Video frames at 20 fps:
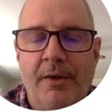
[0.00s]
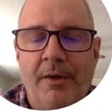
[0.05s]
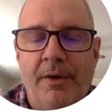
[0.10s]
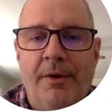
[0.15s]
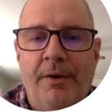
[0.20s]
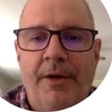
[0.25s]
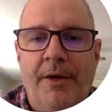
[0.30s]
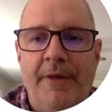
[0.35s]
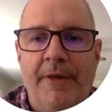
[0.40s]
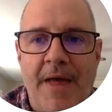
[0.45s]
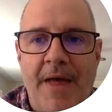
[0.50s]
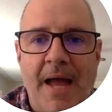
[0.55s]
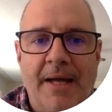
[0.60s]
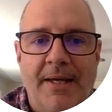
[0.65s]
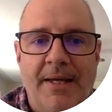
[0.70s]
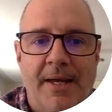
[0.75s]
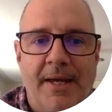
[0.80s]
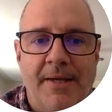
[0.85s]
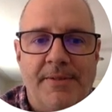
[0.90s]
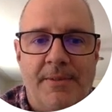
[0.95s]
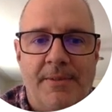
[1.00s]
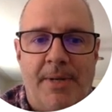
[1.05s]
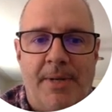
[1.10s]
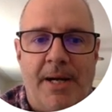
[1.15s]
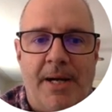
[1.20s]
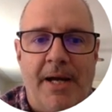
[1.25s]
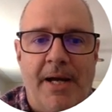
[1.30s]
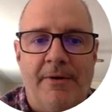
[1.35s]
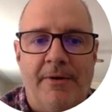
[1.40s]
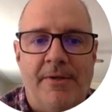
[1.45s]
In that case, the
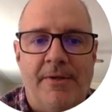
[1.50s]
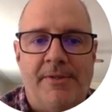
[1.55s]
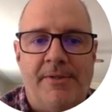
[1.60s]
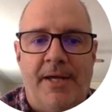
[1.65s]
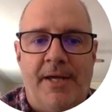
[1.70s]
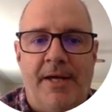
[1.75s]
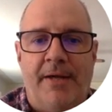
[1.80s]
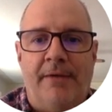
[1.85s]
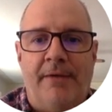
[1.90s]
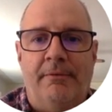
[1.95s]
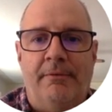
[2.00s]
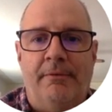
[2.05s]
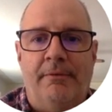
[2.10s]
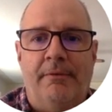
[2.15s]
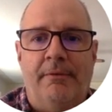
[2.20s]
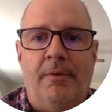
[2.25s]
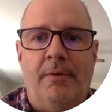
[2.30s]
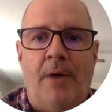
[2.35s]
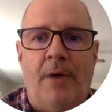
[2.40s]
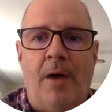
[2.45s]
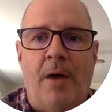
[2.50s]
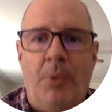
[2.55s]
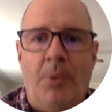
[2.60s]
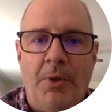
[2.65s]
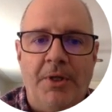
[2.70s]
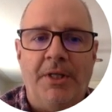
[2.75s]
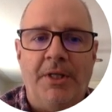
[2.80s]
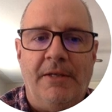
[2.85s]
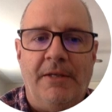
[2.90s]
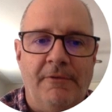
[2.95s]
buyer has said, I'm
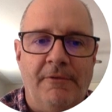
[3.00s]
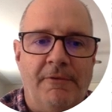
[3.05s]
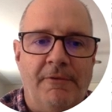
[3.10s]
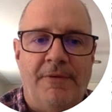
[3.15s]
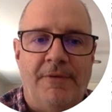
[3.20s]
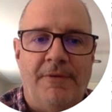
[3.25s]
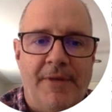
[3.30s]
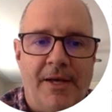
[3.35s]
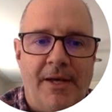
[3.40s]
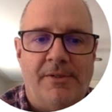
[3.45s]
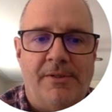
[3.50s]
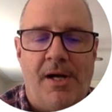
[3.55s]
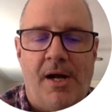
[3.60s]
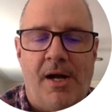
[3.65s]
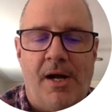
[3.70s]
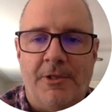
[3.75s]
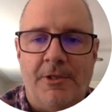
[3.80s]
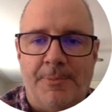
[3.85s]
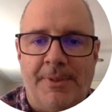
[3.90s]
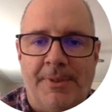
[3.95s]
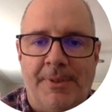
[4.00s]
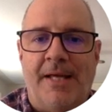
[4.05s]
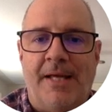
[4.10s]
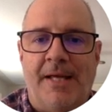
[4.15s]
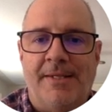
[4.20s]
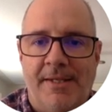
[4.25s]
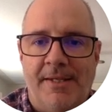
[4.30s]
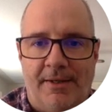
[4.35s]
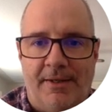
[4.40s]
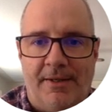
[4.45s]
willing to give you $50,000, but
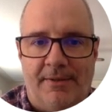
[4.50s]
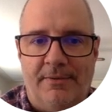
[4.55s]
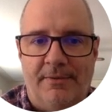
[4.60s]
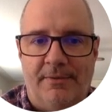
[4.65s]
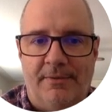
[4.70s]
that's it.